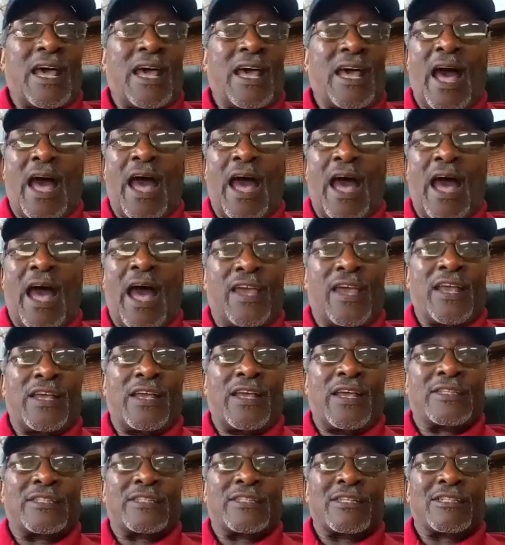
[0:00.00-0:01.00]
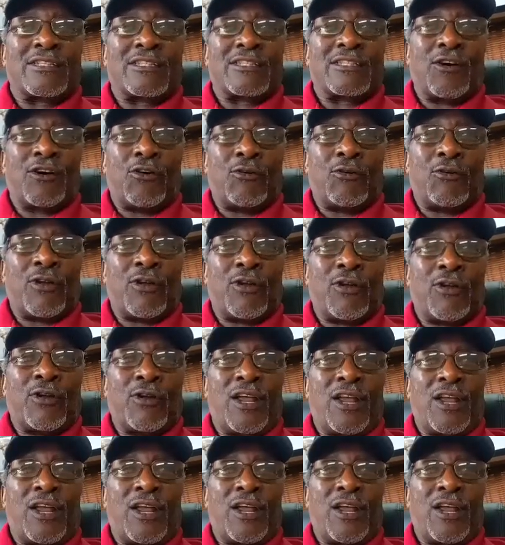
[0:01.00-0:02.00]
I think it's a story
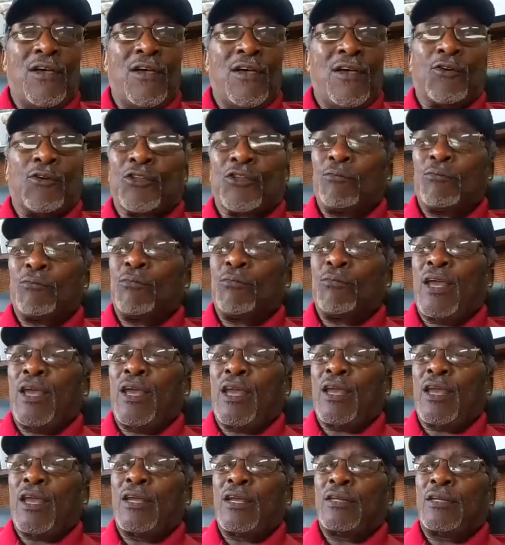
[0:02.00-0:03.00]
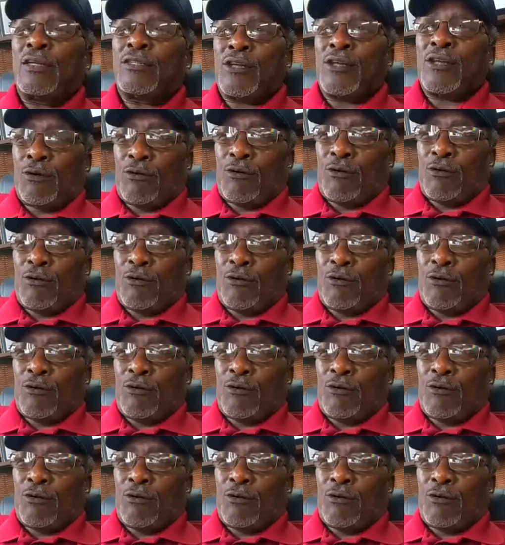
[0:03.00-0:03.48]
worth being told.